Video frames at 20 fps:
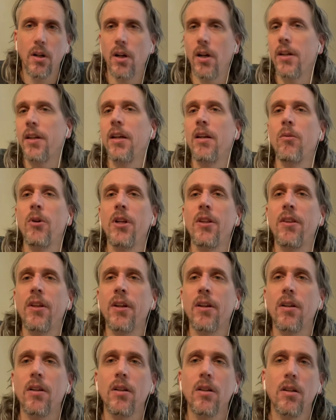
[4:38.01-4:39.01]
again, what do you
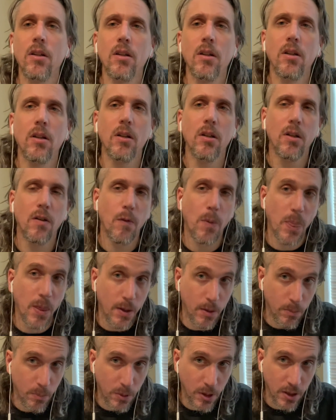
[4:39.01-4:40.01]
think?
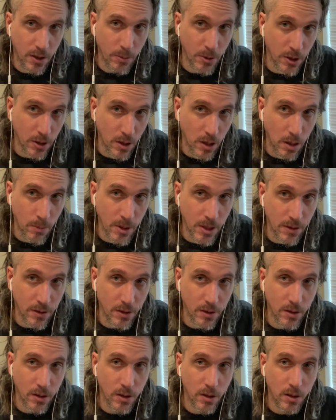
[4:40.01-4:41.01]
Please in the comments.